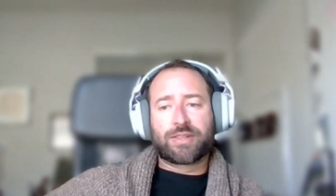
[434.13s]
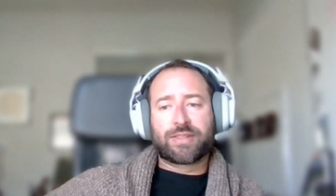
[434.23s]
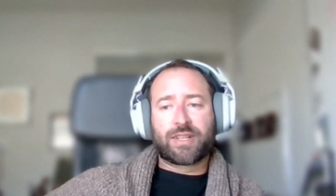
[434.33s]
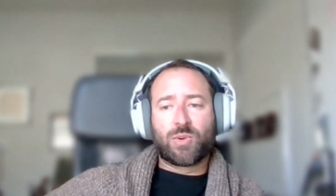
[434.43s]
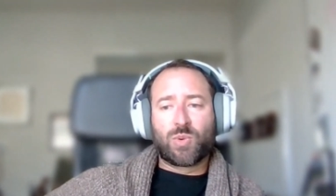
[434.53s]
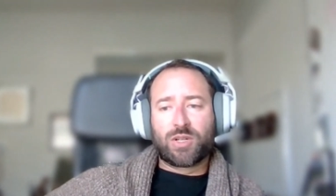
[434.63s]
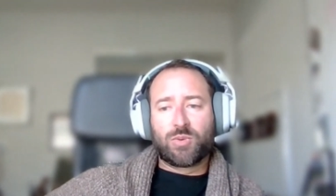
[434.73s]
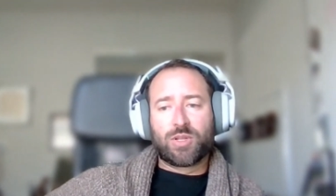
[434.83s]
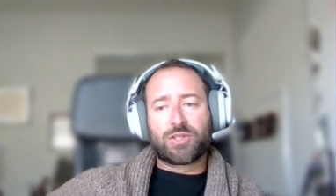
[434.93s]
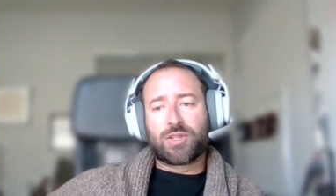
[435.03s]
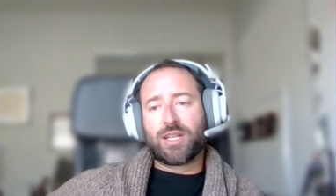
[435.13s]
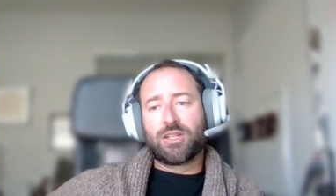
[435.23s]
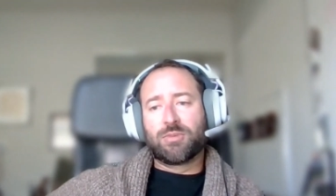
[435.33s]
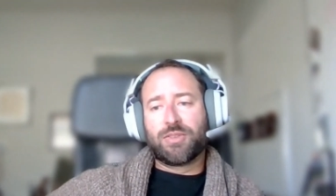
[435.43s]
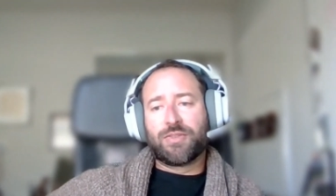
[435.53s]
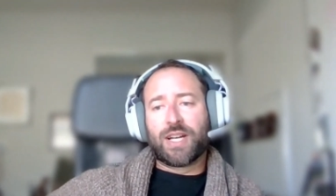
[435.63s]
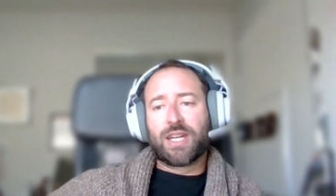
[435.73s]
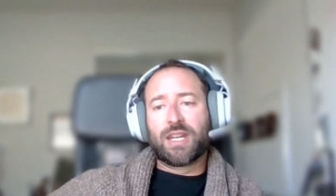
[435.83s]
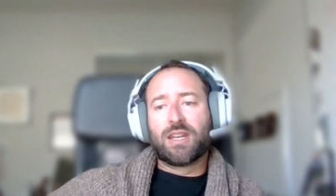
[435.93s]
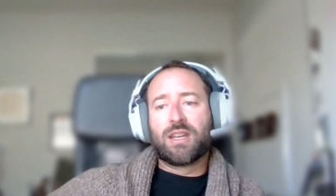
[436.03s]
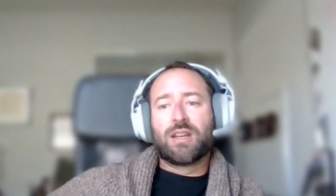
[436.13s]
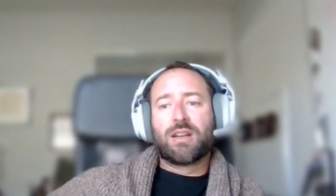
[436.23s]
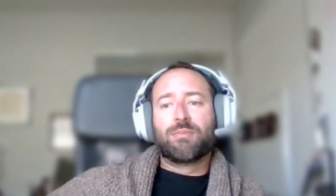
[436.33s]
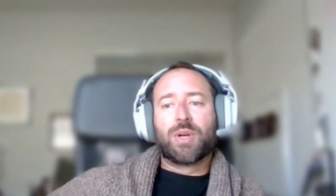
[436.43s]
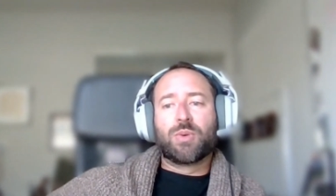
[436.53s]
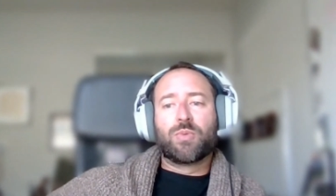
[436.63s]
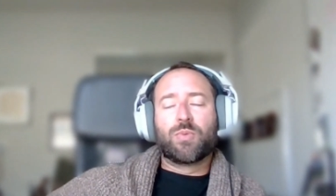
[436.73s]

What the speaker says: It's like a one-to-one trade. You'll be fine. But